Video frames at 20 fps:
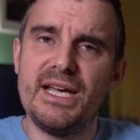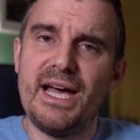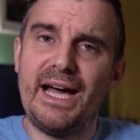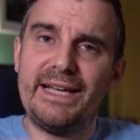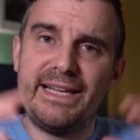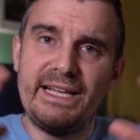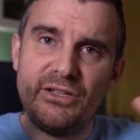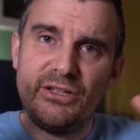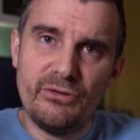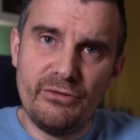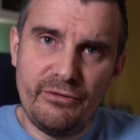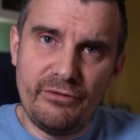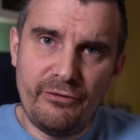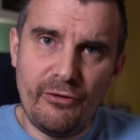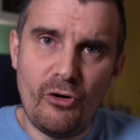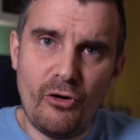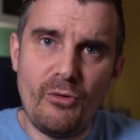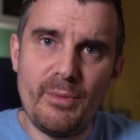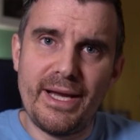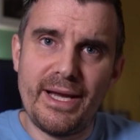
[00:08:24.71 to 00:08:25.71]
and then you're
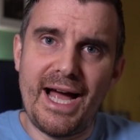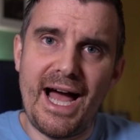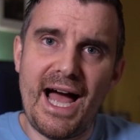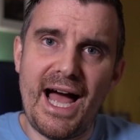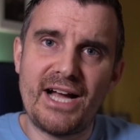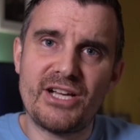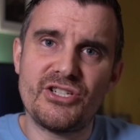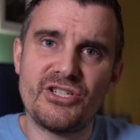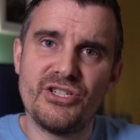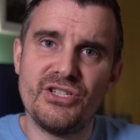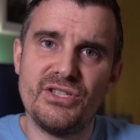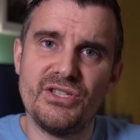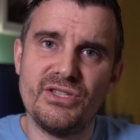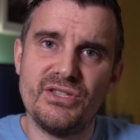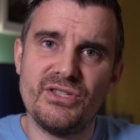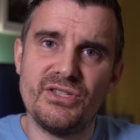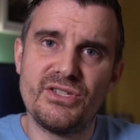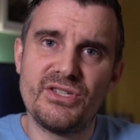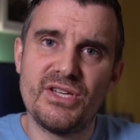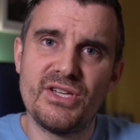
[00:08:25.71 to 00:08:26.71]
forming
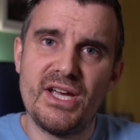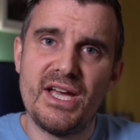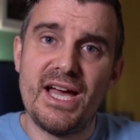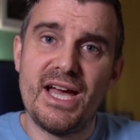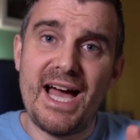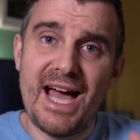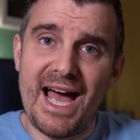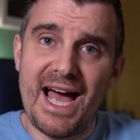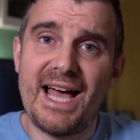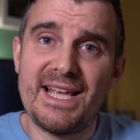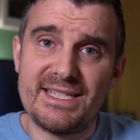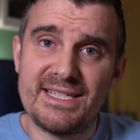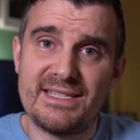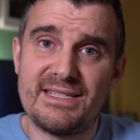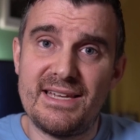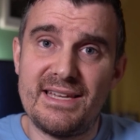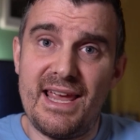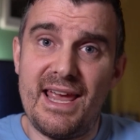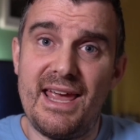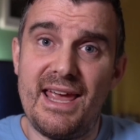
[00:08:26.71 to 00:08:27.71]
actions
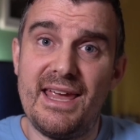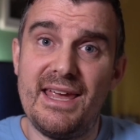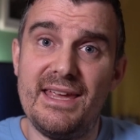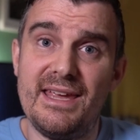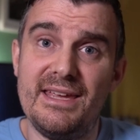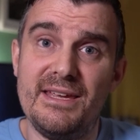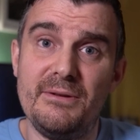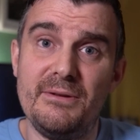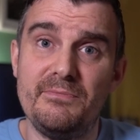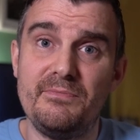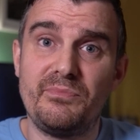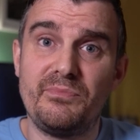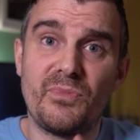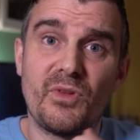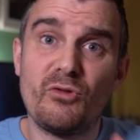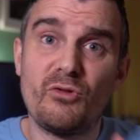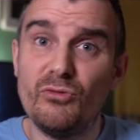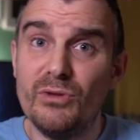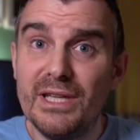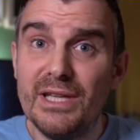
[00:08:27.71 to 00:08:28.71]
as a
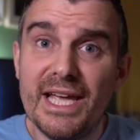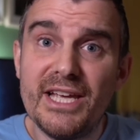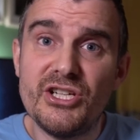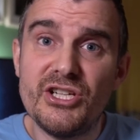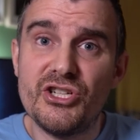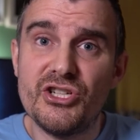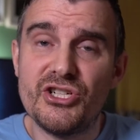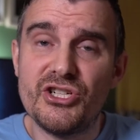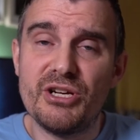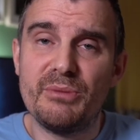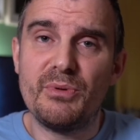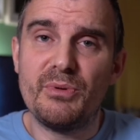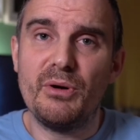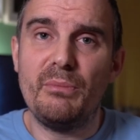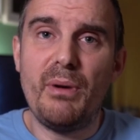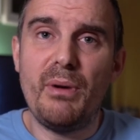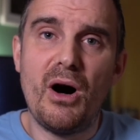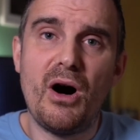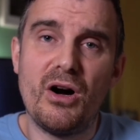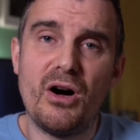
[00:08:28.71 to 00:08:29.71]
relationship or a
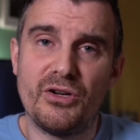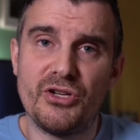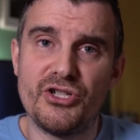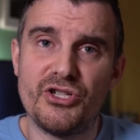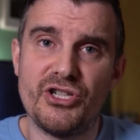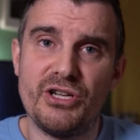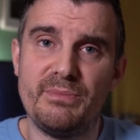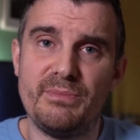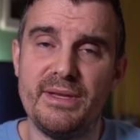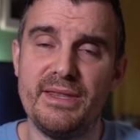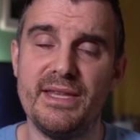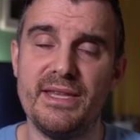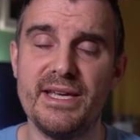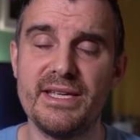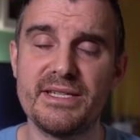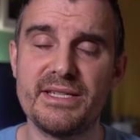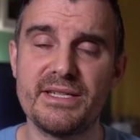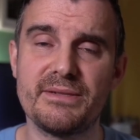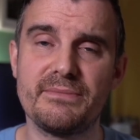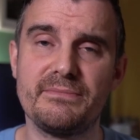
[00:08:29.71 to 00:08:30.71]
partnership in
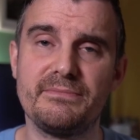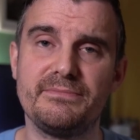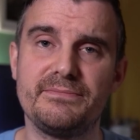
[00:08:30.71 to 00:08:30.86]
this.